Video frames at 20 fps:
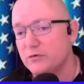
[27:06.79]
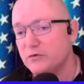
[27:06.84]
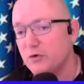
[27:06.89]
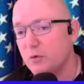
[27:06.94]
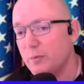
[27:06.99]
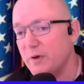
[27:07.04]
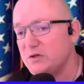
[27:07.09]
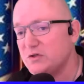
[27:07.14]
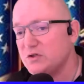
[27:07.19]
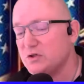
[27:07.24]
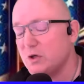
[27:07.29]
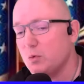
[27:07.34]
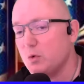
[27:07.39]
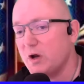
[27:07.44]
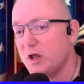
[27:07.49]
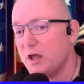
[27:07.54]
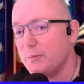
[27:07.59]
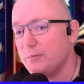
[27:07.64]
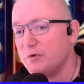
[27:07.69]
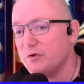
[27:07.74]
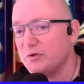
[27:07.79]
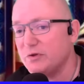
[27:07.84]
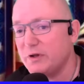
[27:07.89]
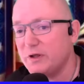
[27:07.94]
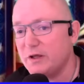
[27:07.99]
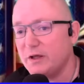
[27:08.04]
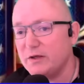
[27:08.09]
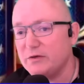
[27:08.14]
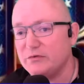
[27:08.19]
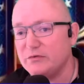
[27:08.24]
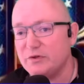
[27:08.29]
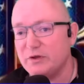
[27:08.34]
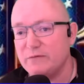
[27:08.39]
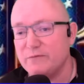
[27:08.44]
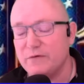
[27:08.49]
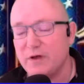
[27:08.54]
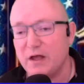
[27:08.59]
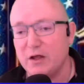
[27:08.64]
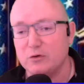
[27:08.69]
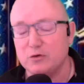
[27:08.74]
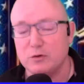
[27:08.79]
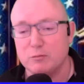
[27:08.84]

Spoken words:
So basically what happened today is they filed